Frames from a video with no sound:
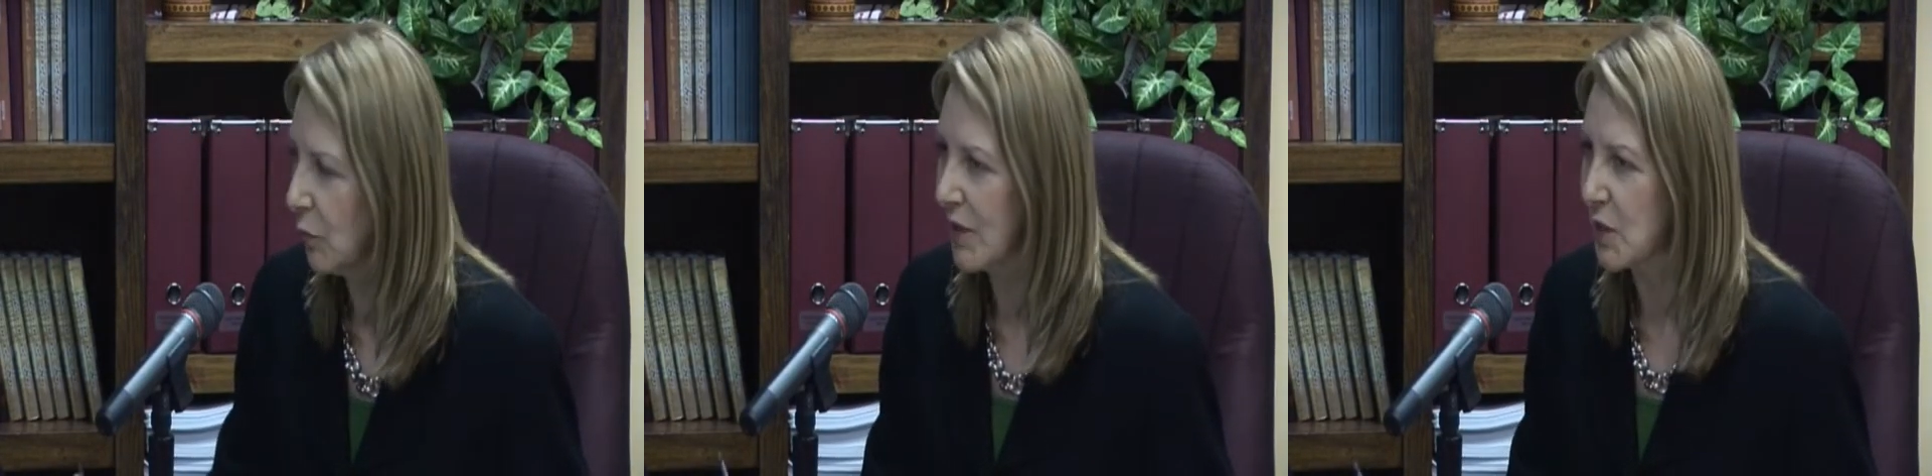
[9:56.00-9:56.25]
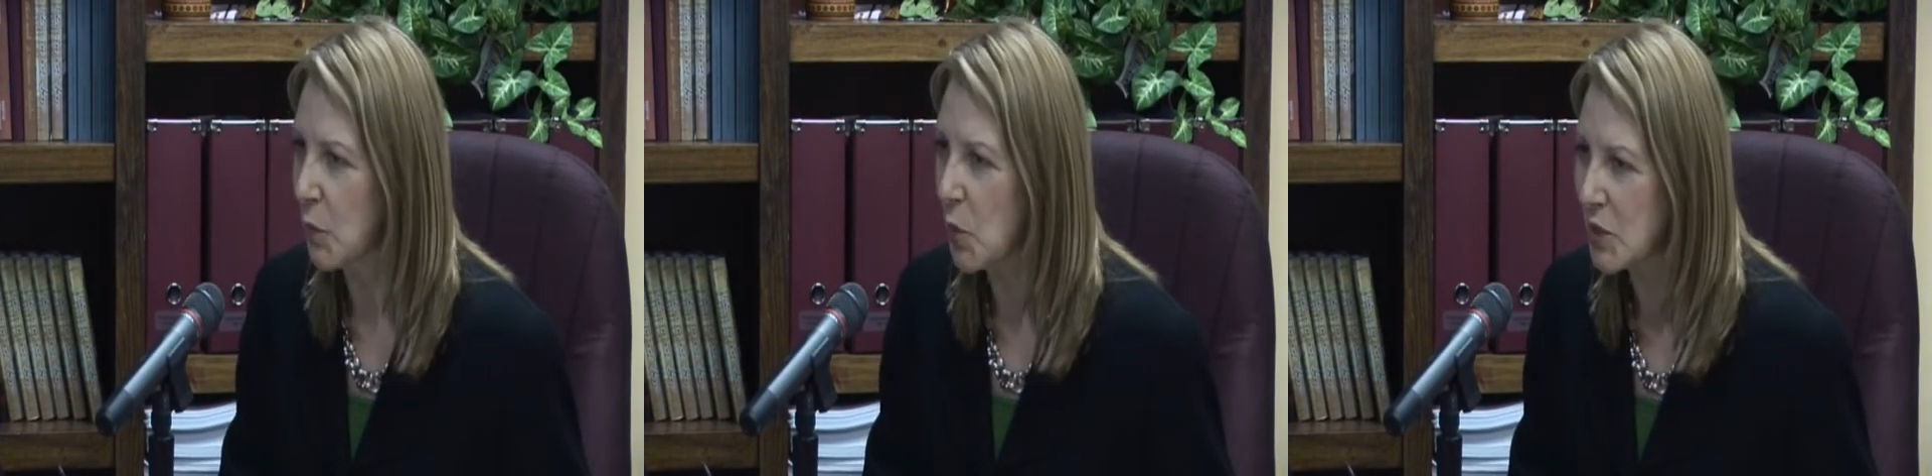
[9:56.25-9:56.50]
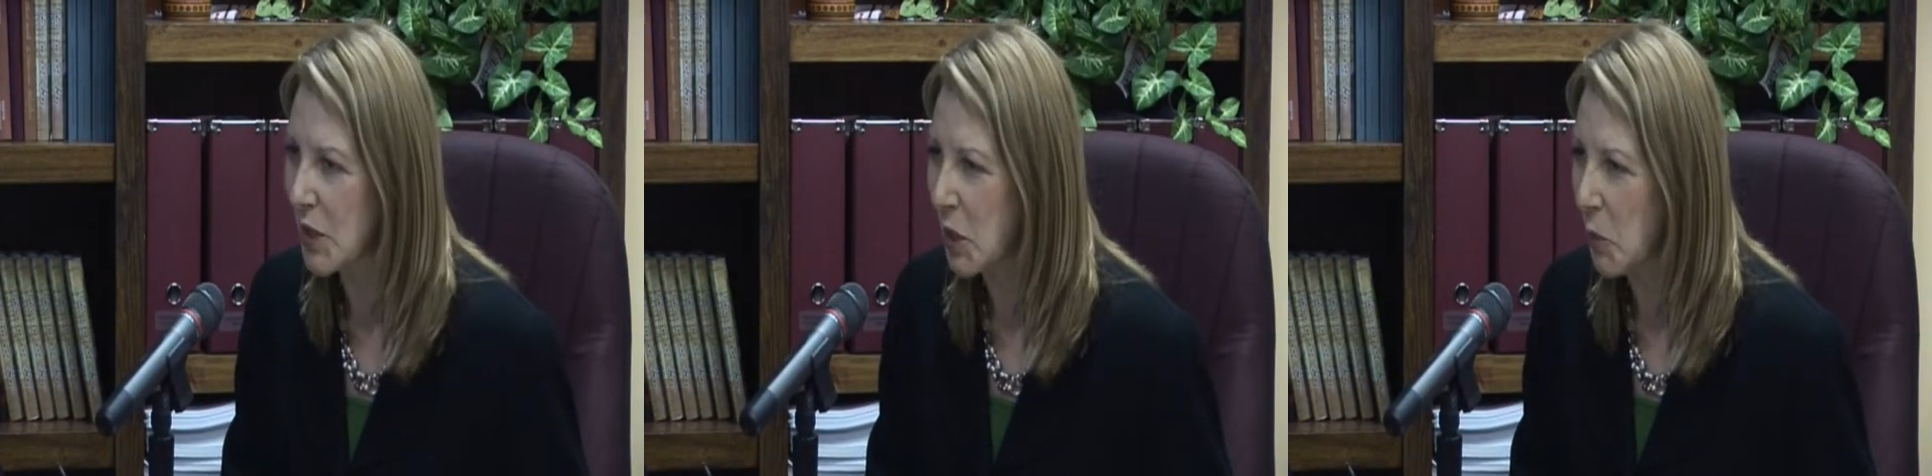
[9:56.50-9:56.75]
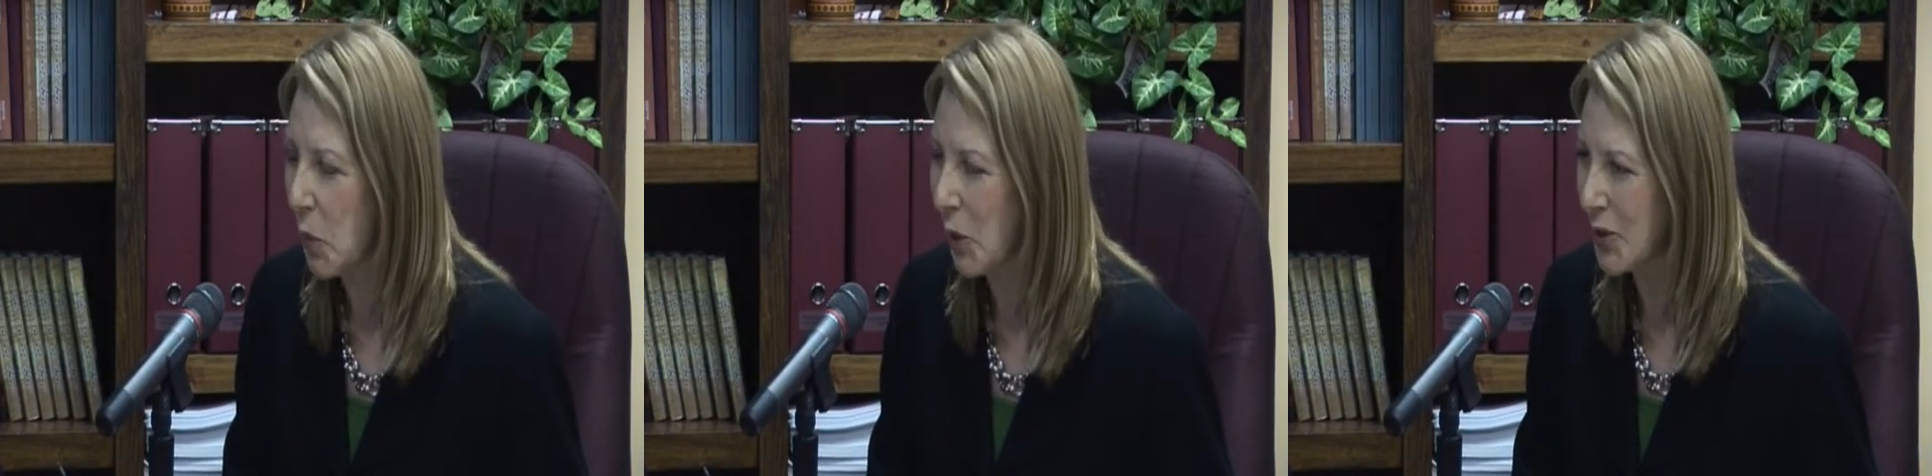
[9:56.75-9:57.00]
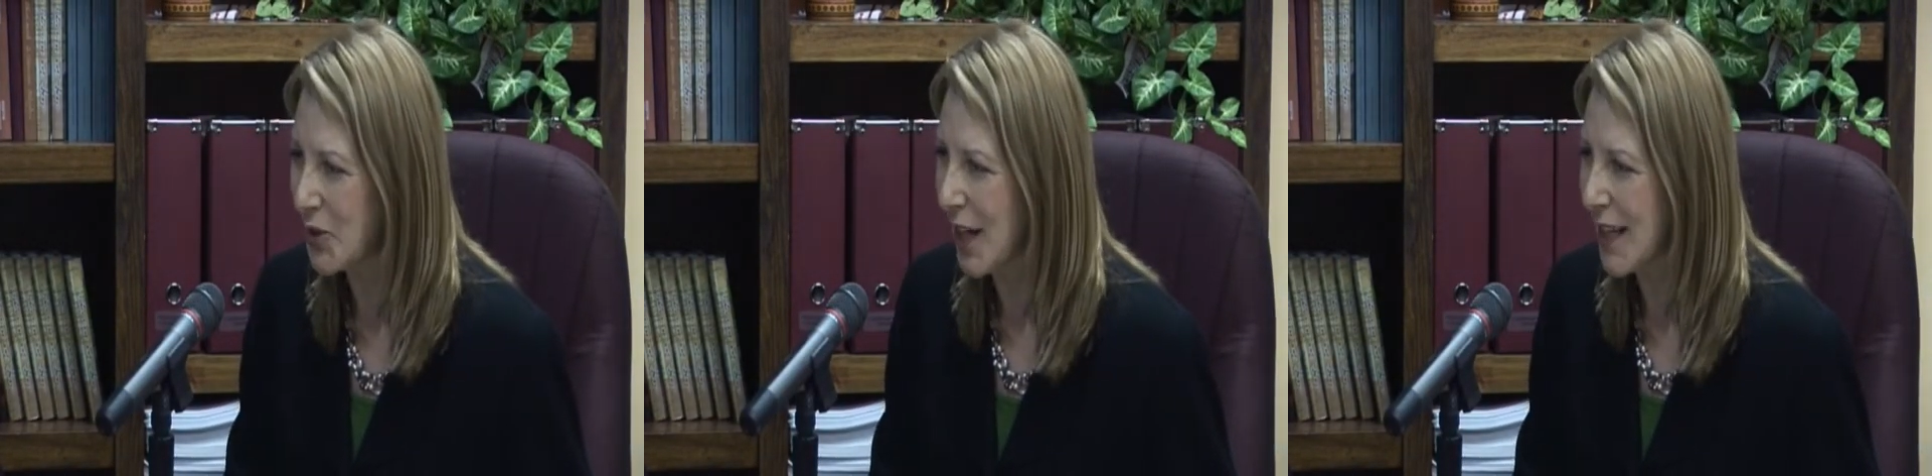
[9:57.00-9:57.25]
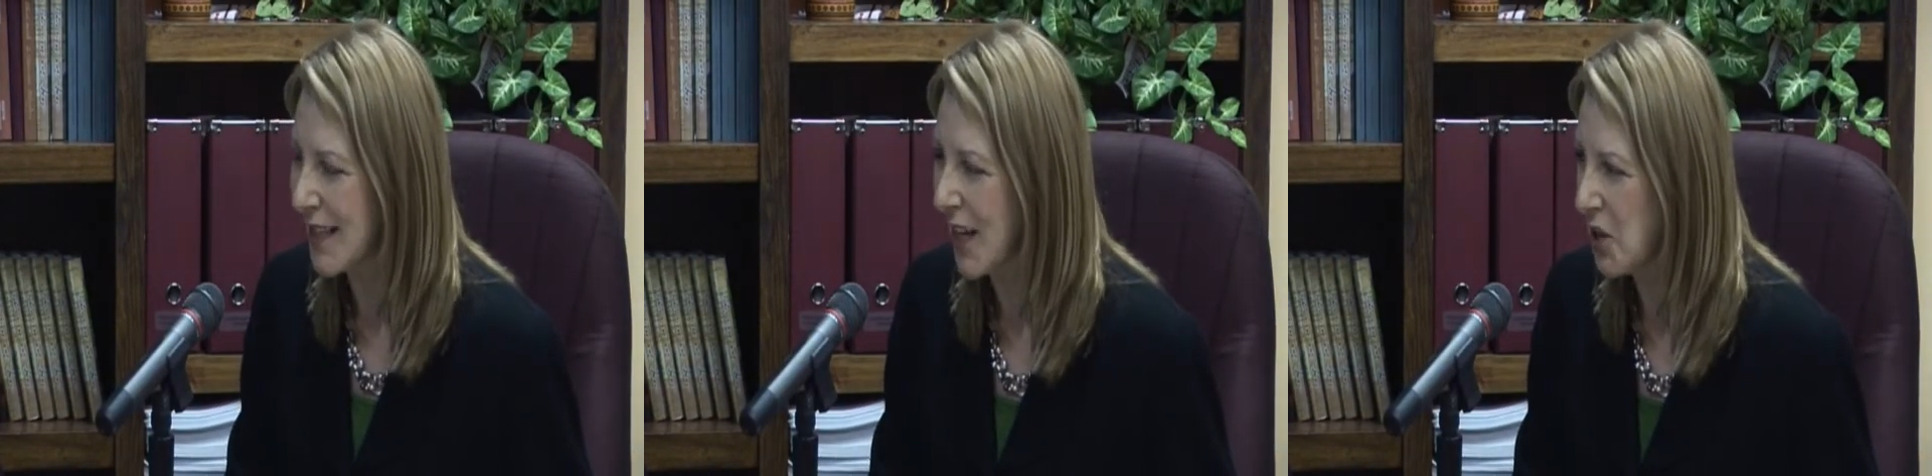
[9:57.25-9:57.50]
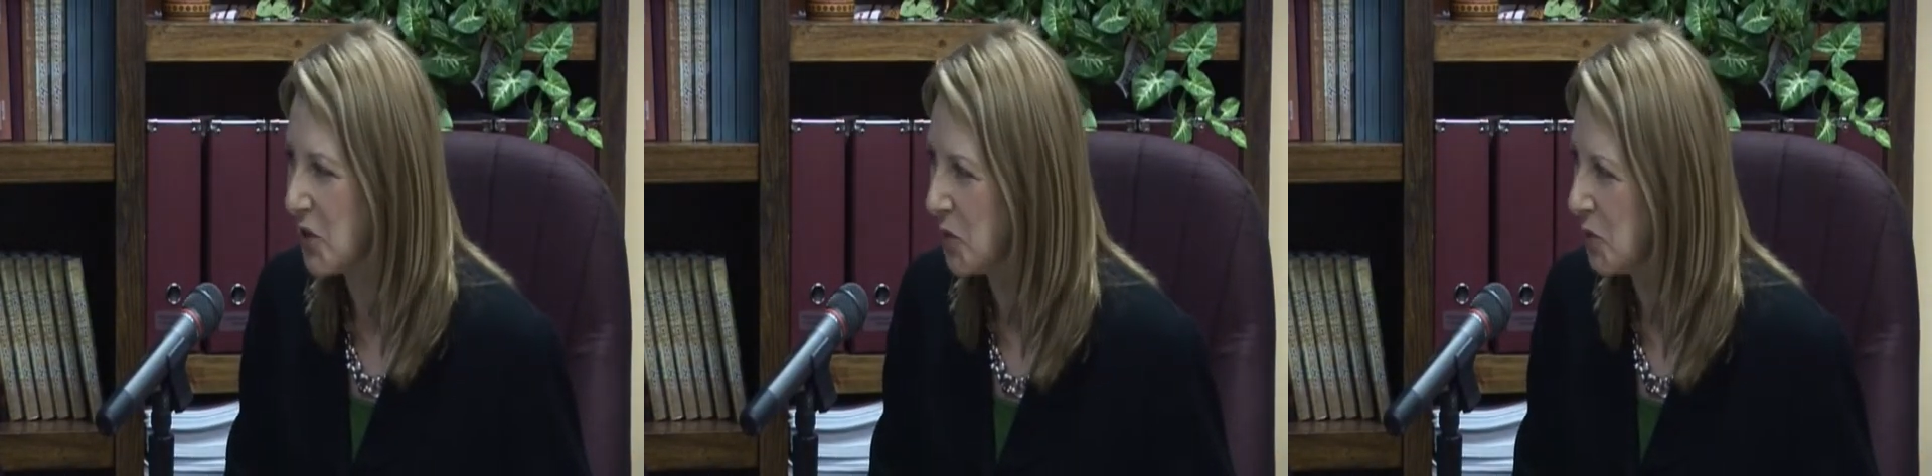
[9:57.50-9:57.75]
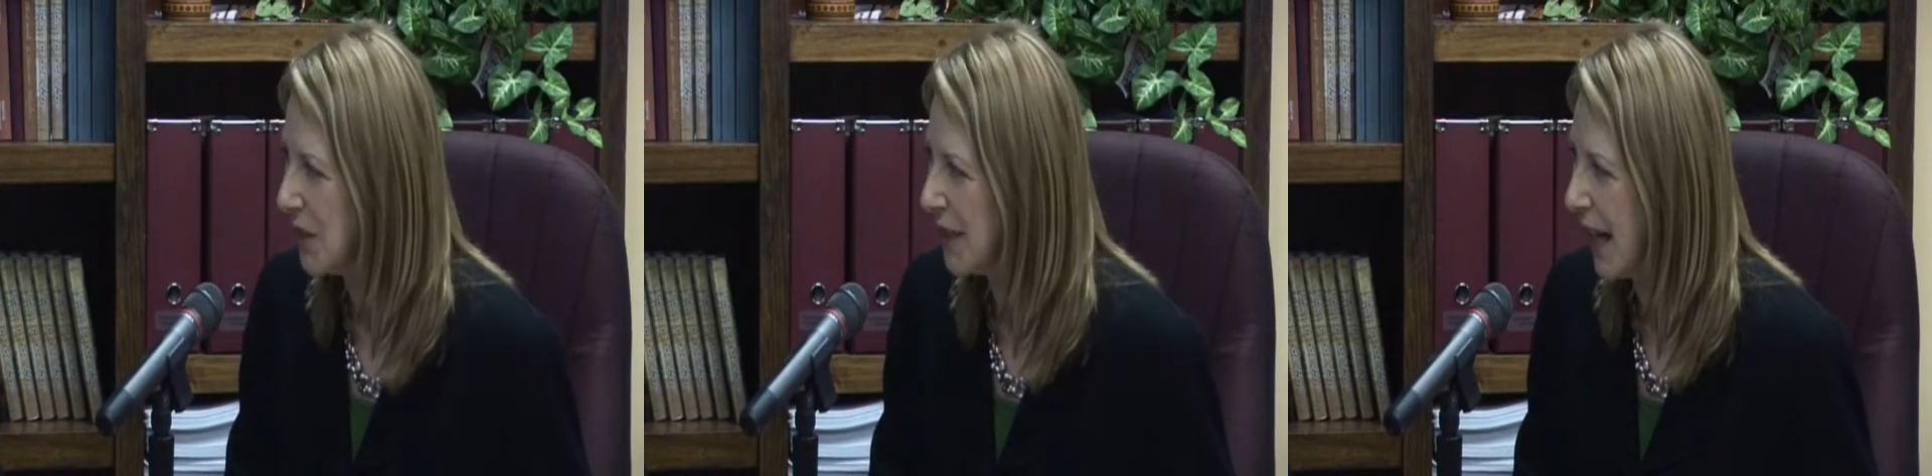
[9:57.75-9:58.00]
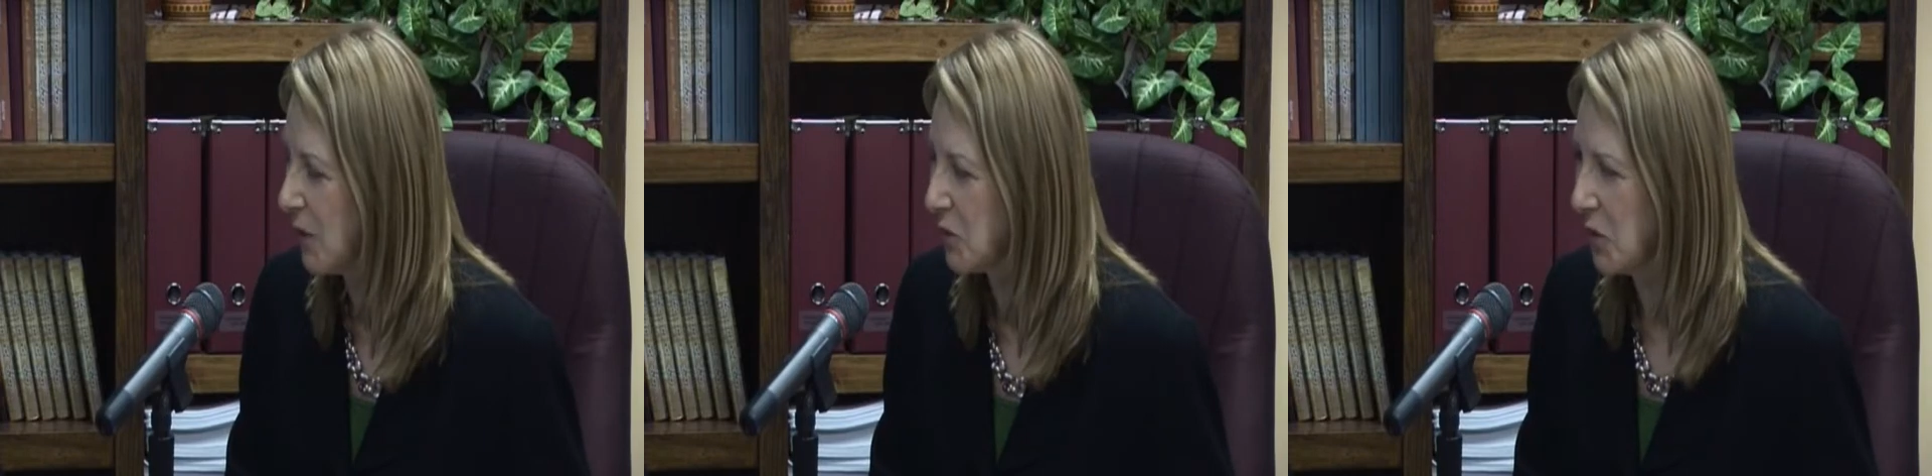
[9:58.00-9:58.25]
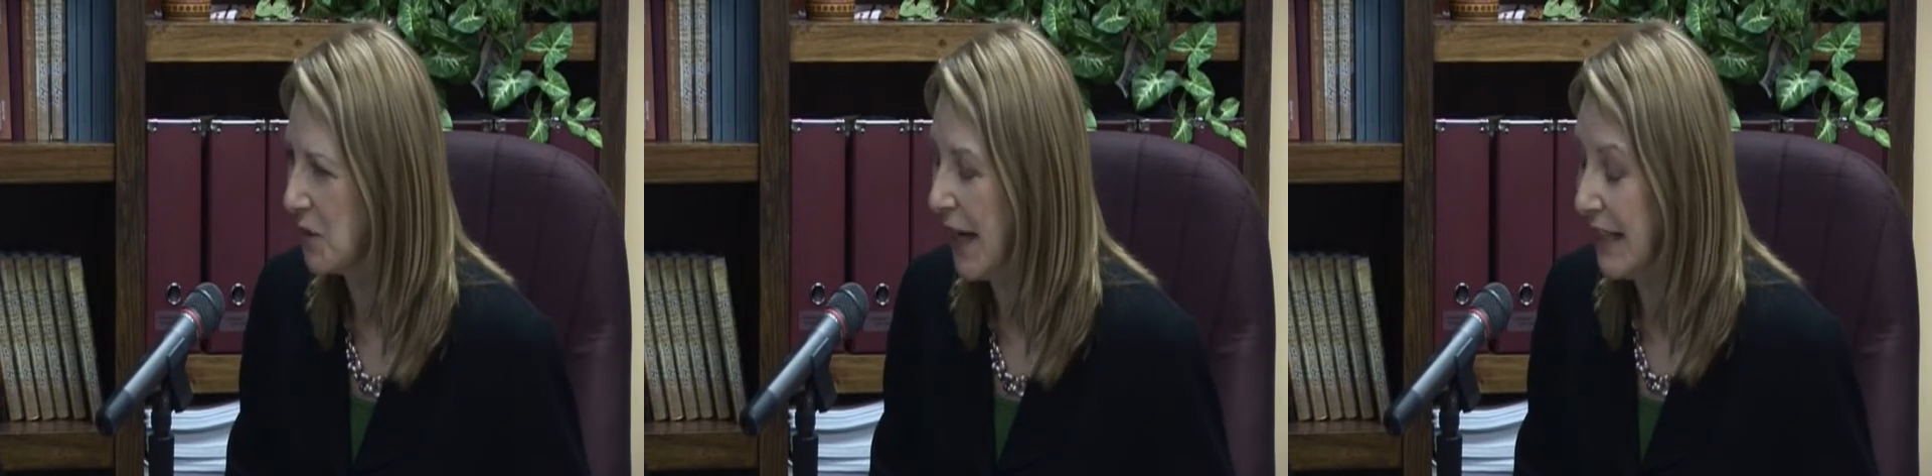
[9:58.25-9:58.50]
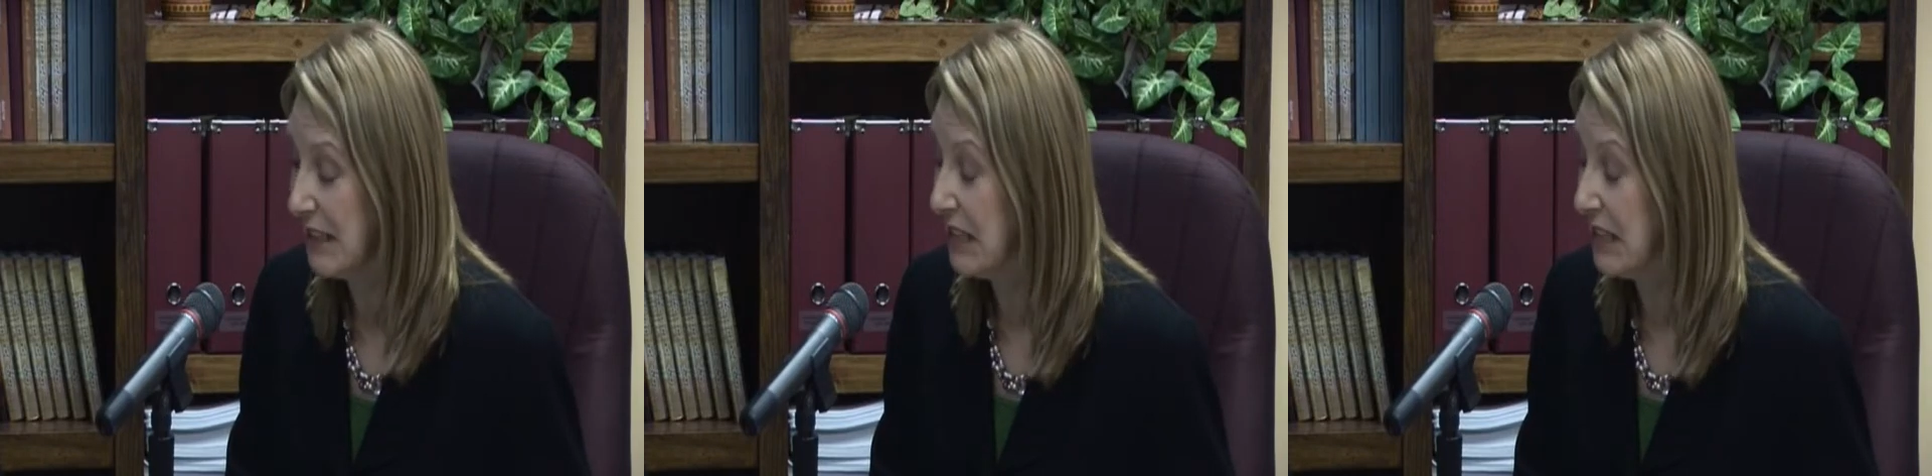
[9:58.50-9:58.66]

well, supposedly apologize. I heard a readout on that.